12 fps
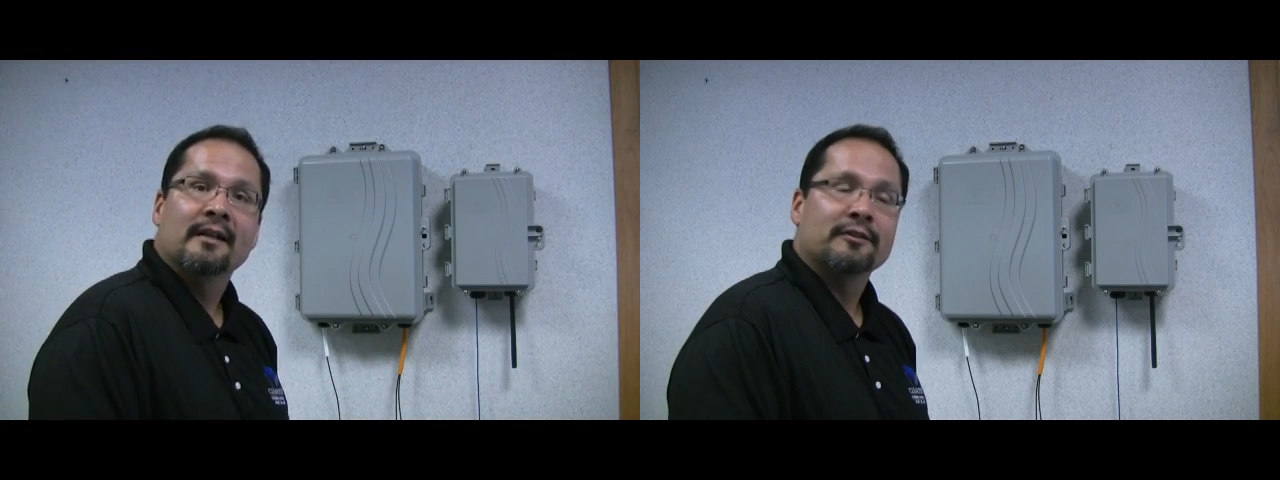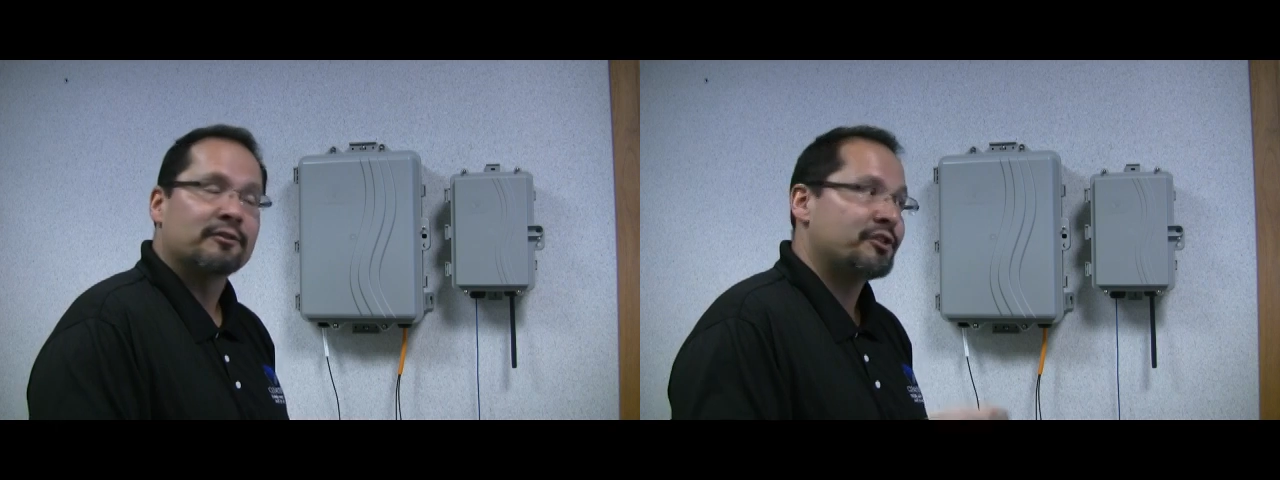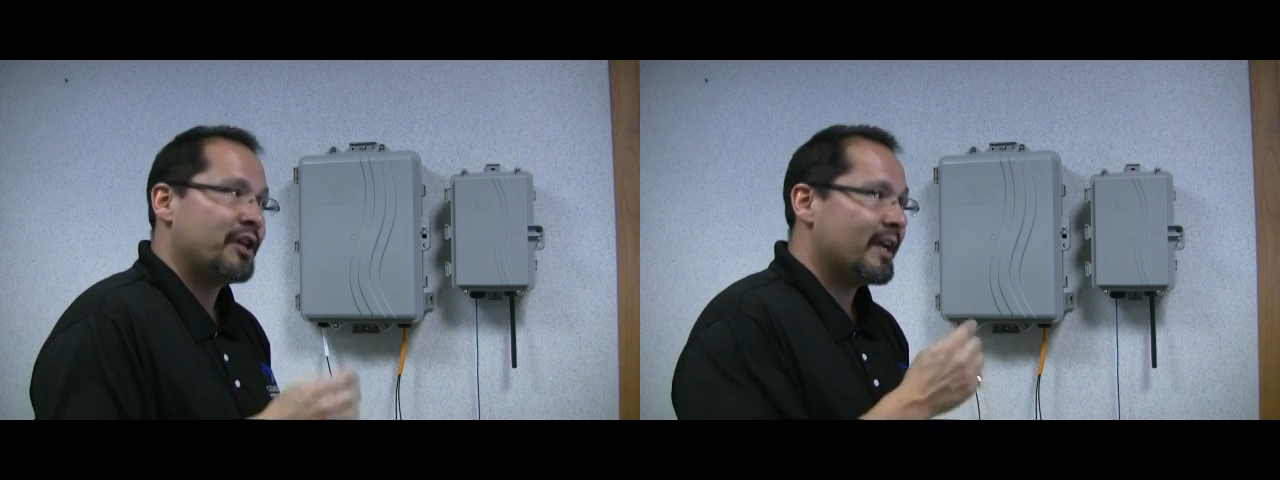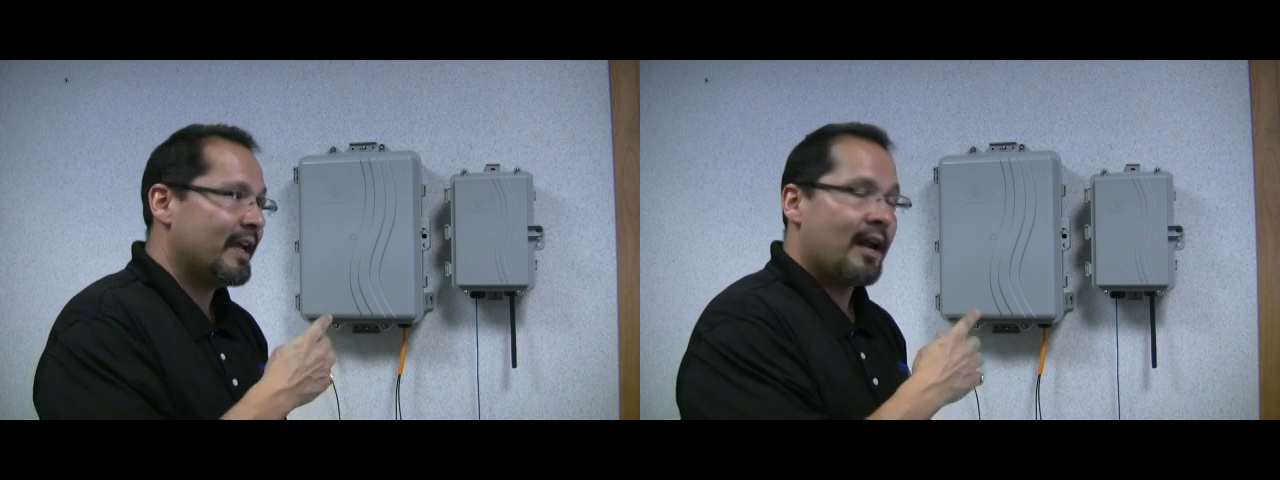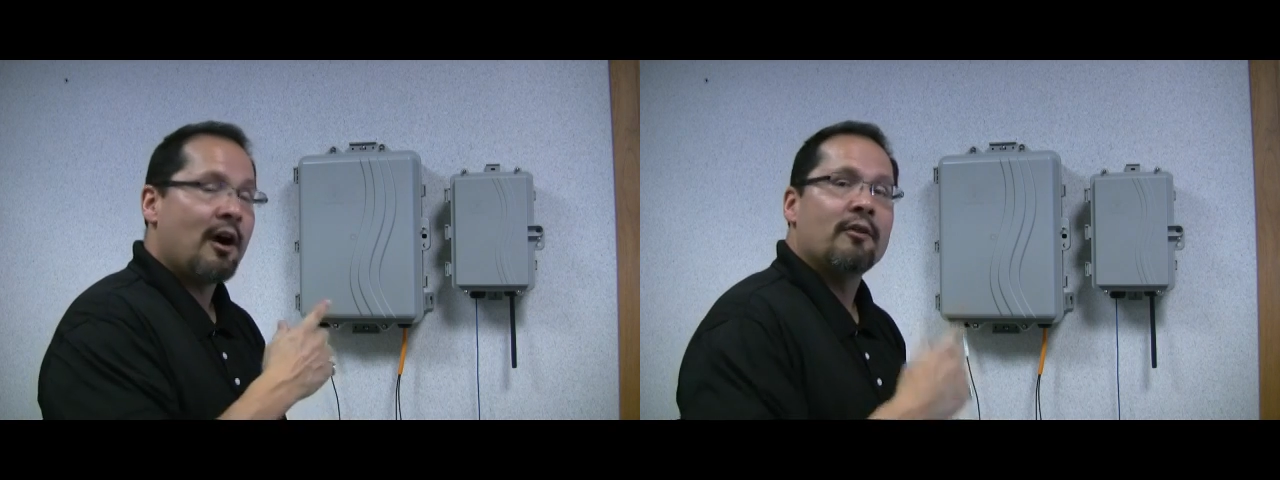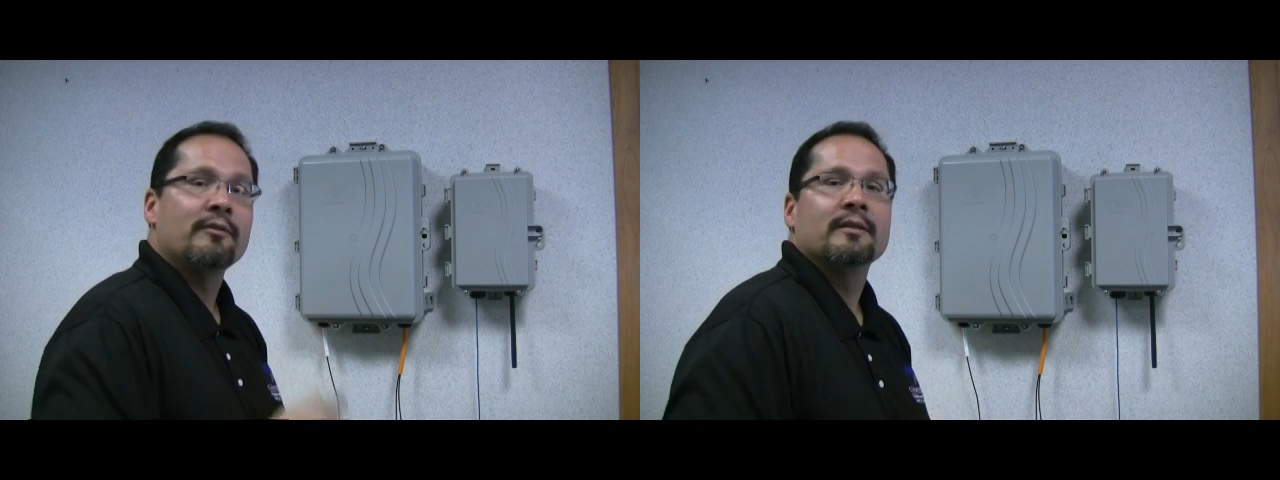So check it
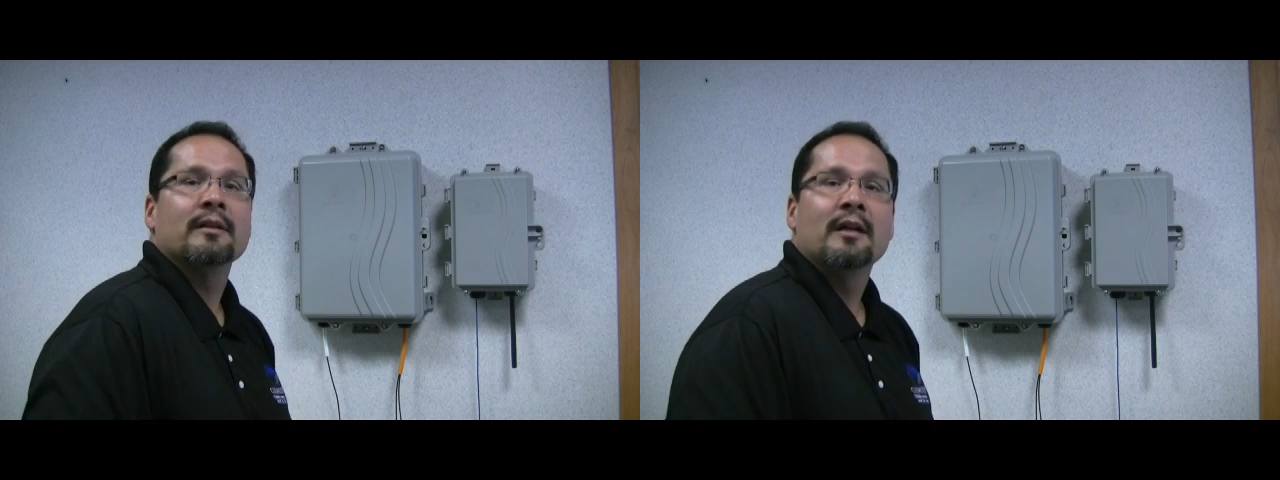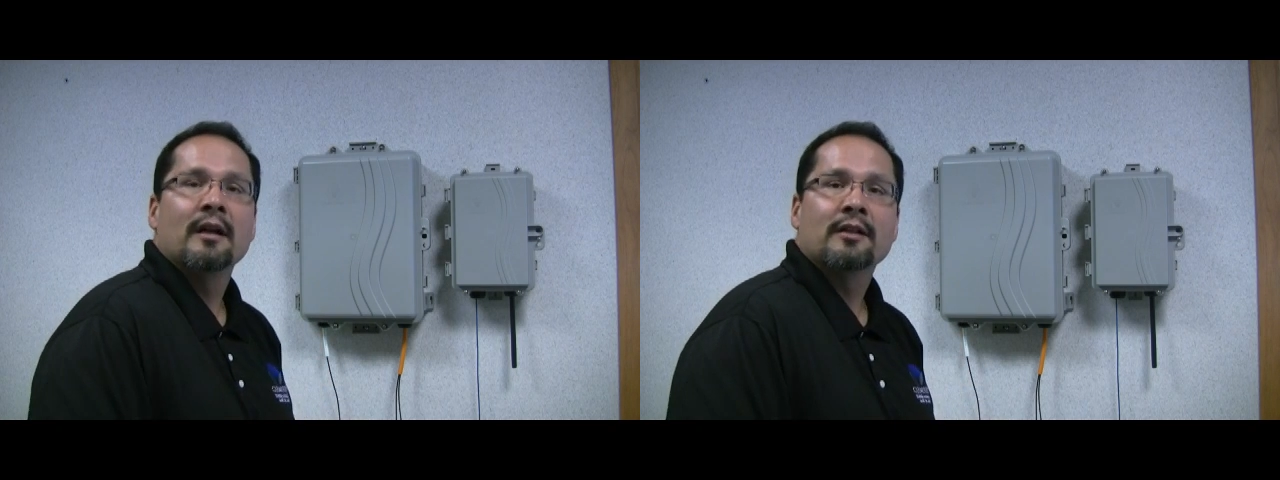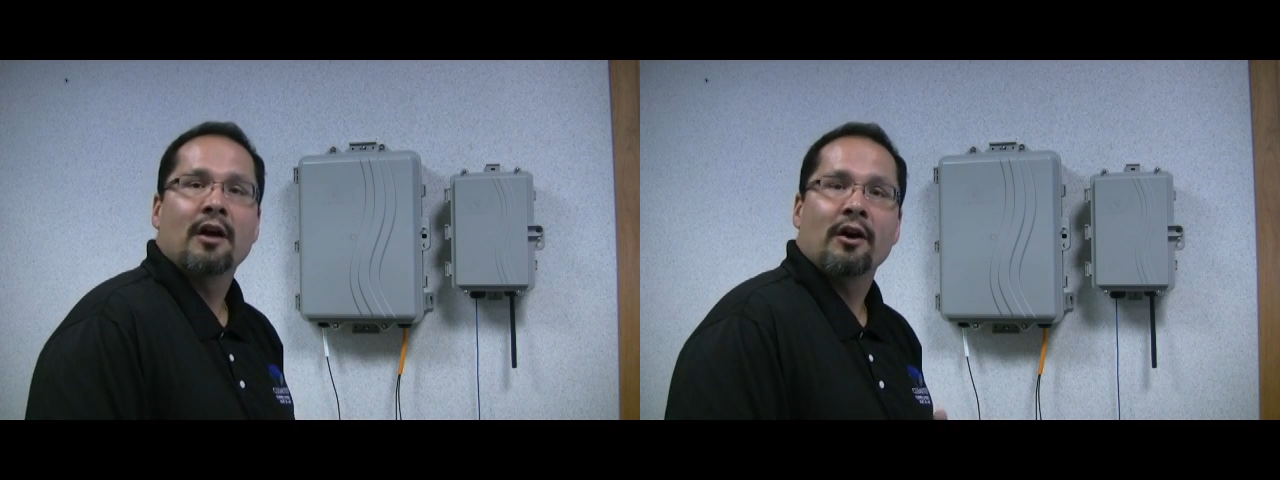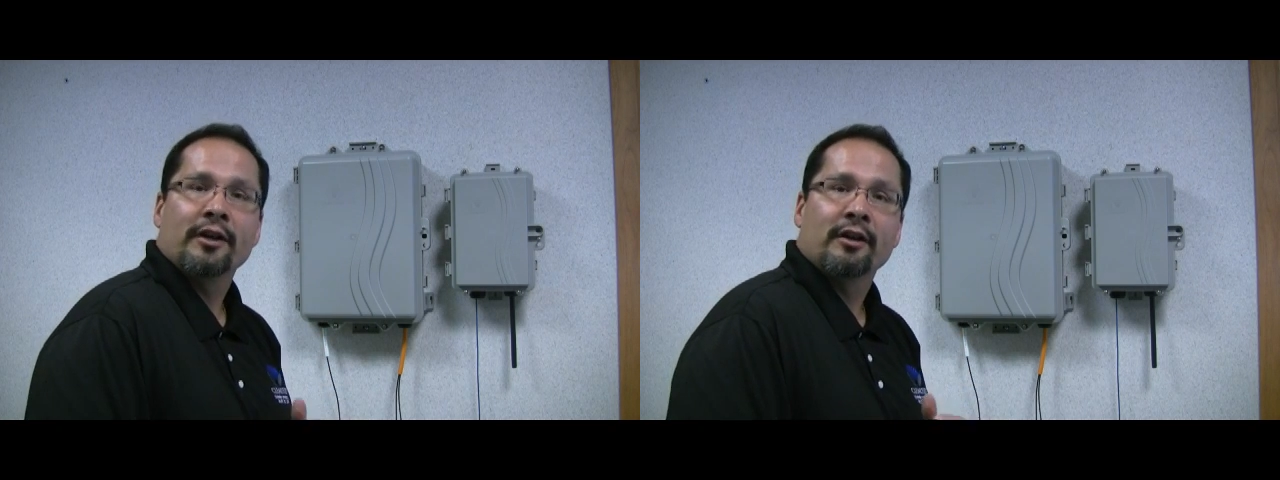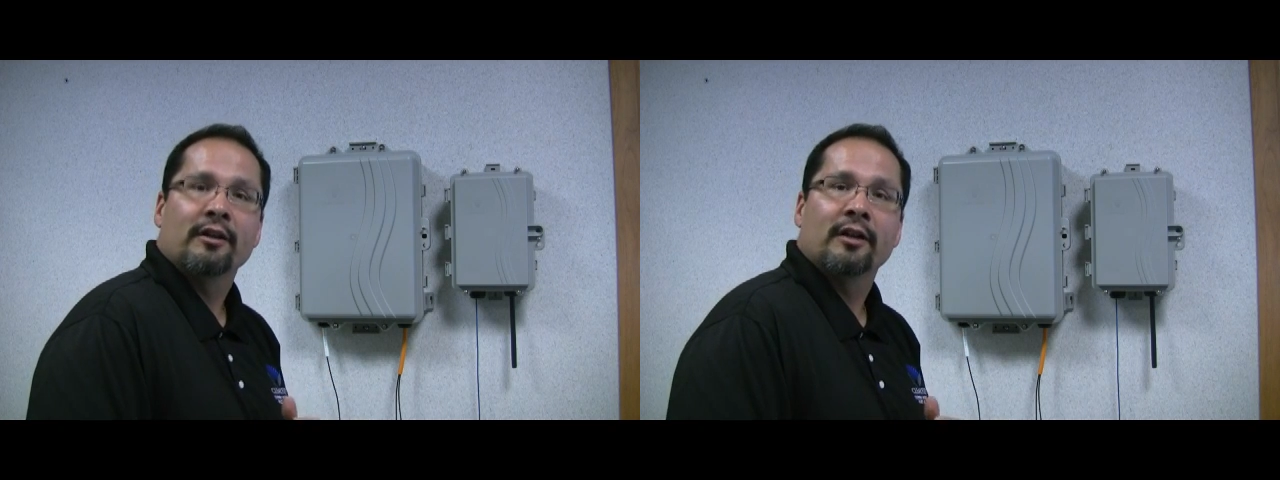out, call your